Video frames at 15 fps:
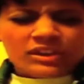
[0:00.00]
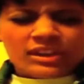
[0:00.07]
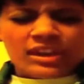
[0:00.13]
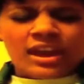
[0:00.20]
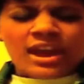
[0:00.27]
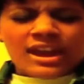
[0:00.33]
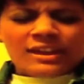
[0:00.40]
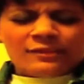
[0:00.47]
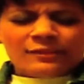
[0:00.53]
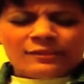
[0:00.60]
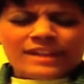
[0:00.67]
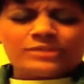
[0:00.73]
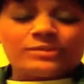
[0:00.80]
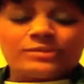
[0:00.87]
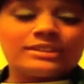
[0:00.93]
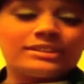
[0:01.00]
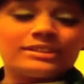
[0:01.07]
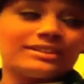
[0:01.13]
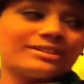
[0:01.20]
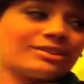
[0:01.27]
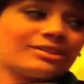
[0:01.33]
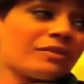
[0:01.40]
The
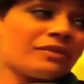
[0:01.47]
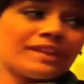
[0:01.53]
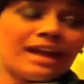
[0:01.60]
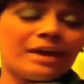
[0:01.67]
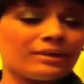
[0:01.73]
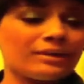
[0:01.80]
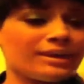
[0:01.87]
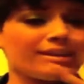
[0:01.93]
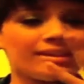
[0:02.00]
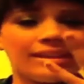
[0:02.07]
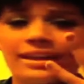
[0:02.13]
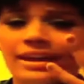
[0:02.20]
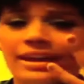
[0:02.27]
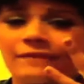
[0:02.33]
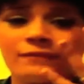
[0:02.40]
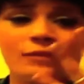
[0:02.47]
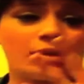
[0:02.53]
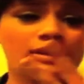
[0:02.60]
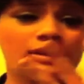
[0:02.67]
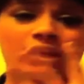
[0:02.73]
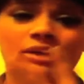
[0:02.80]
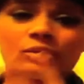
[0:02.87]
infatuation is over now, and I think our
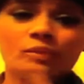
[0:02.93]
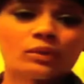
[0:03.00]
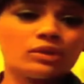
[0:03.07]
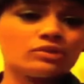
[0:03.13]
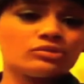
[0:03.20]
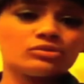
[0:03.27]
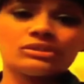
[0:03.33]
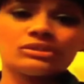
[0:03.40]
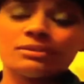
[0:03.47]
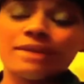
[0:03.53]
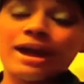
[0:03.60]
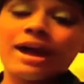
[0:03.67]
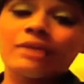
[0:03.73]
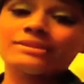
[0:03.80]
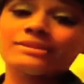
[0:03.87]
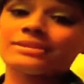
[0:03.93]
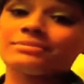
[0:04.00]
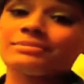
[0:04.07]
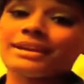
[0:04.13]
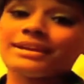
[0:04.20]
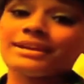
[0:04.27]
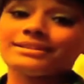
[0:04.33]
four-letter word you somehow is
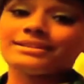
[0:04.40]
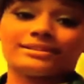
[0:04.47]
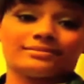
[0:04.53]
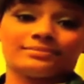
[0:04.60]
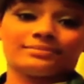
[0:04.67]
amazing.